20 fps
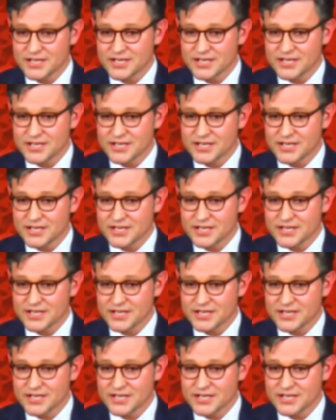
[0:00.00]

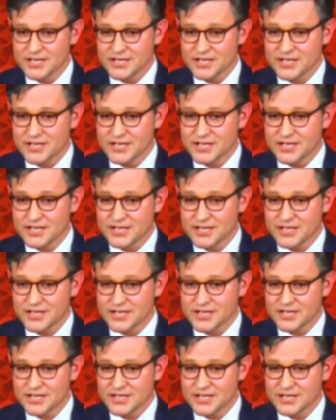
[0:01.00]

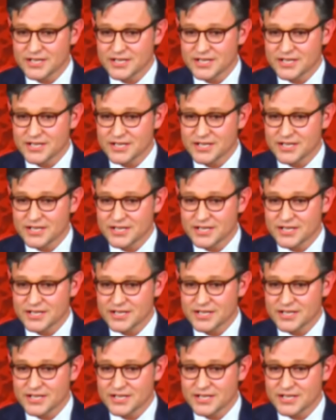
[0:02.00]

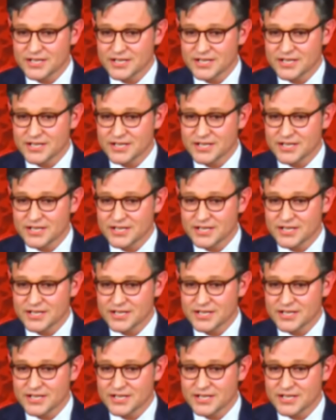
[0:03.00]
[no speech]